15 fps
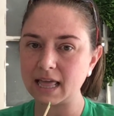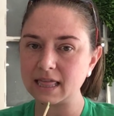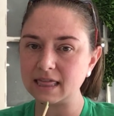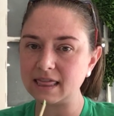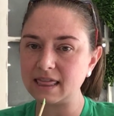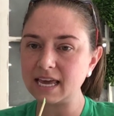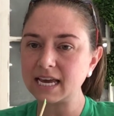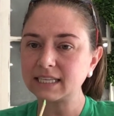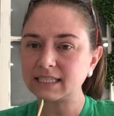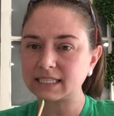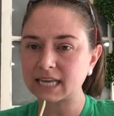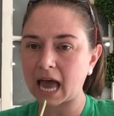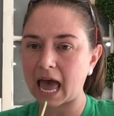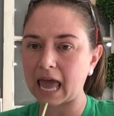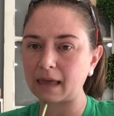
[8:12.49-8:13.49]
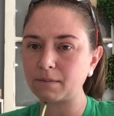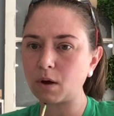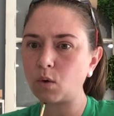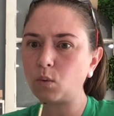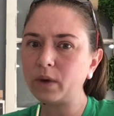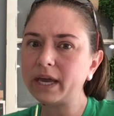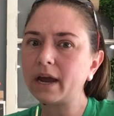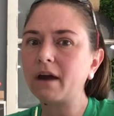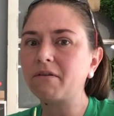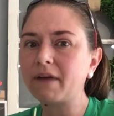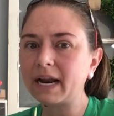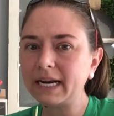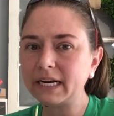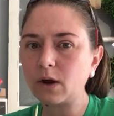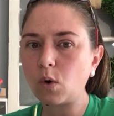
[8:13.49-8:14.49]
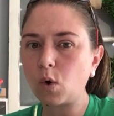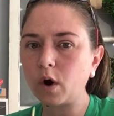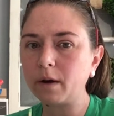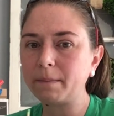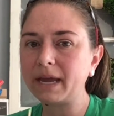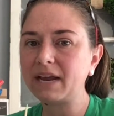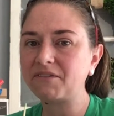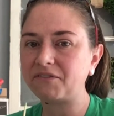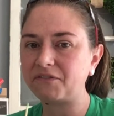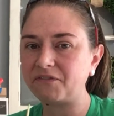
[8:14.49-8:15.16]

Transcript: This time, we are ready to orbit